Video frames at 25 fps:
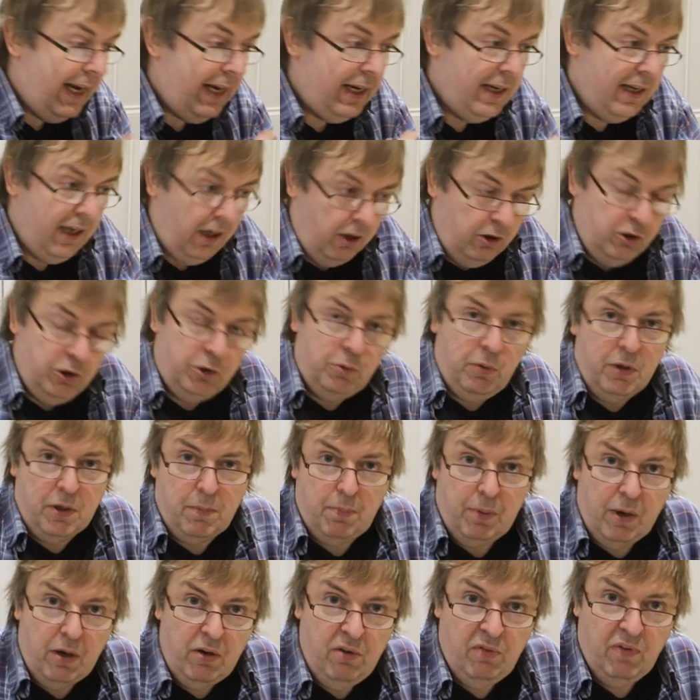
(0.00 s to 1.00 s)
it knows what a
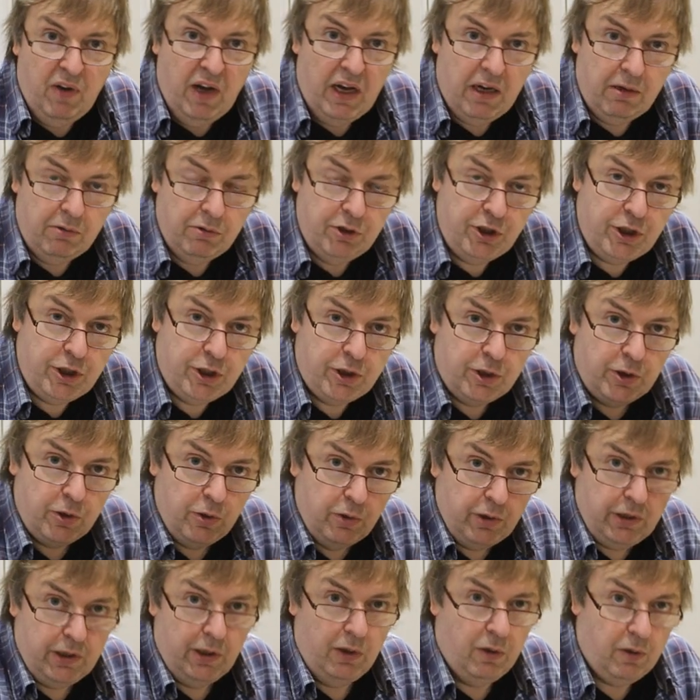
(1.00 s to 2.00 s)
profile
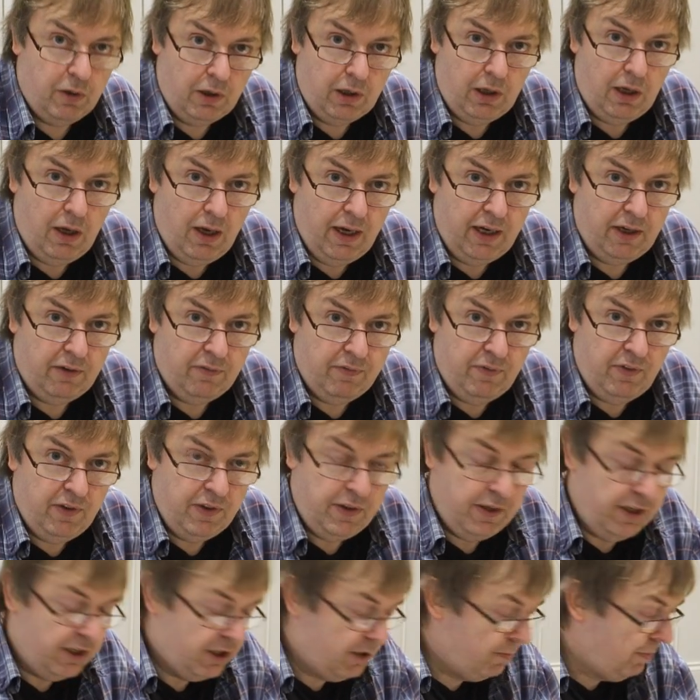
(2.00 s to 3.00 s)
should look like for
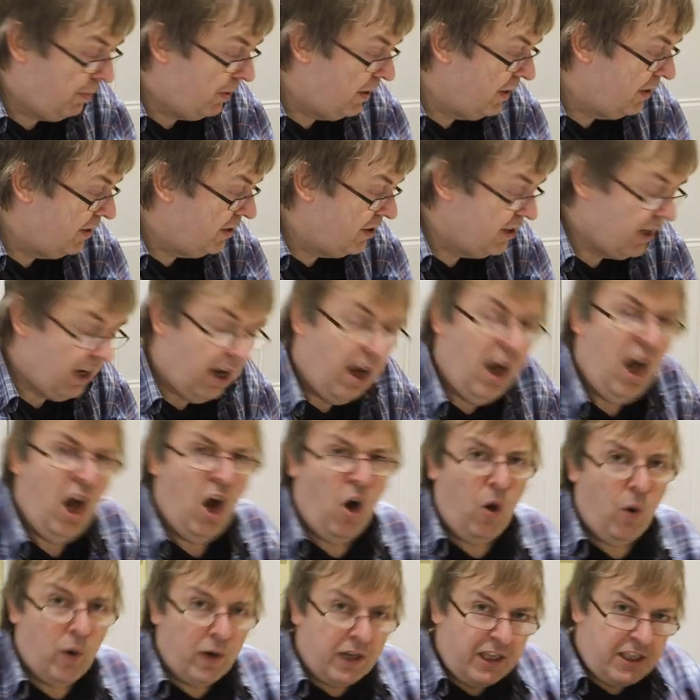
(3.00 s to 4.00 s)
this printer,
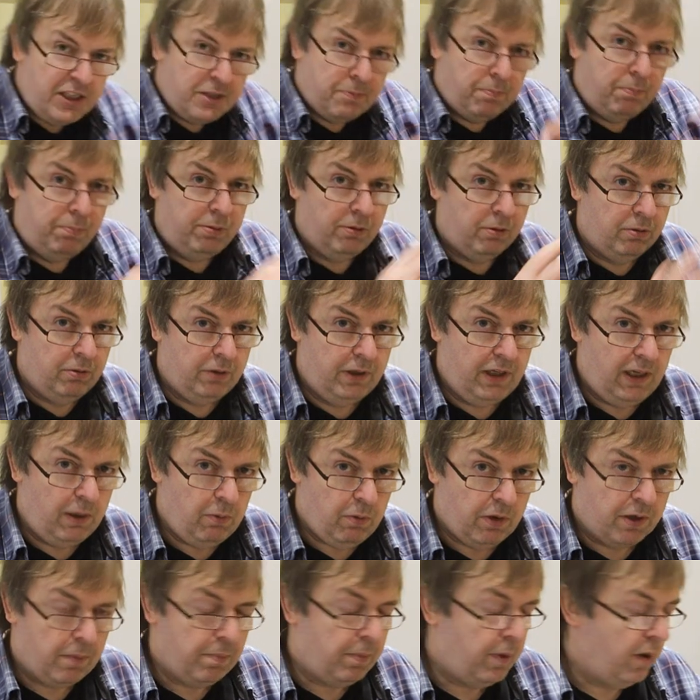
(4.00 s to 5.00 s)
or at least broadly
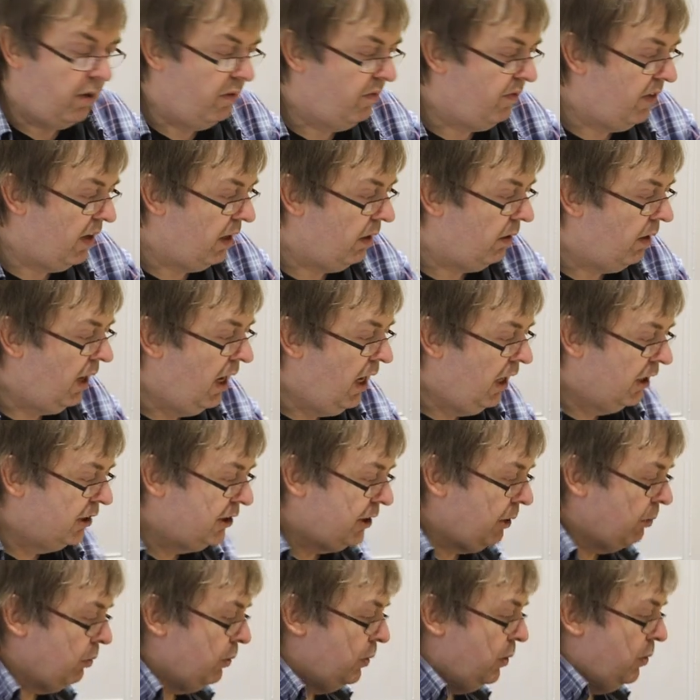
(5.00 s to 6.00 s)
what a profile.
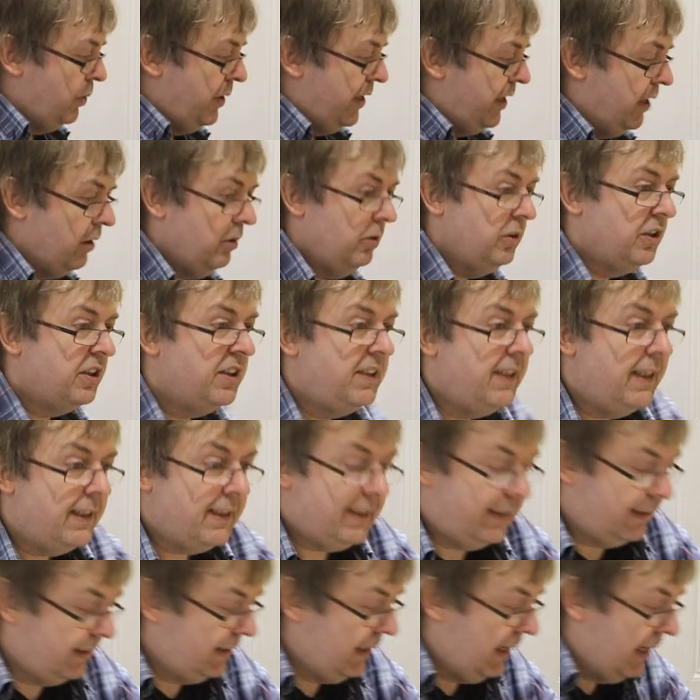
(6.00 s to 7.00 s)
So we'll use
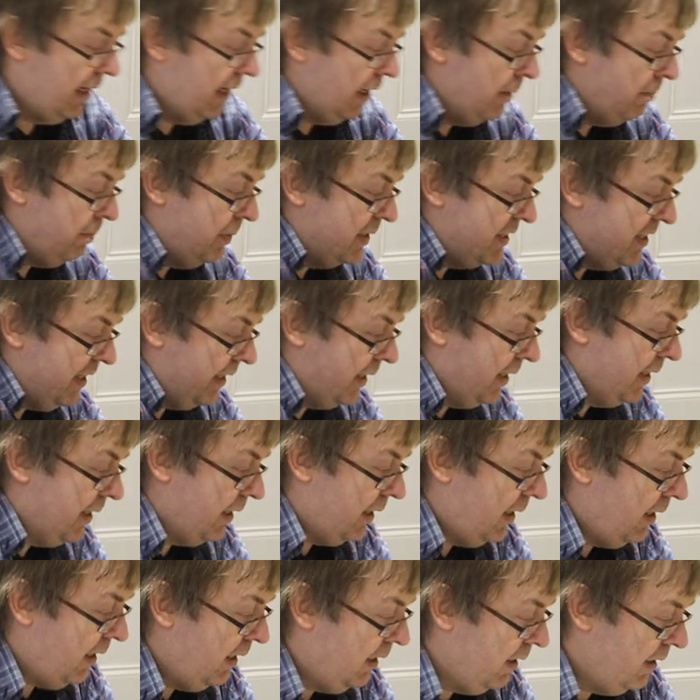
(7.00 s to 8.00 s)
this
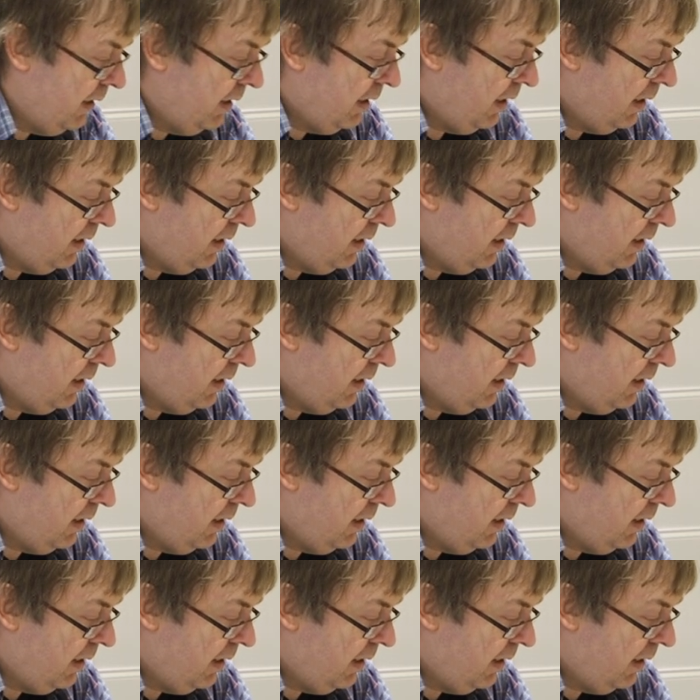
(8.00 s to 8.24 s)
particular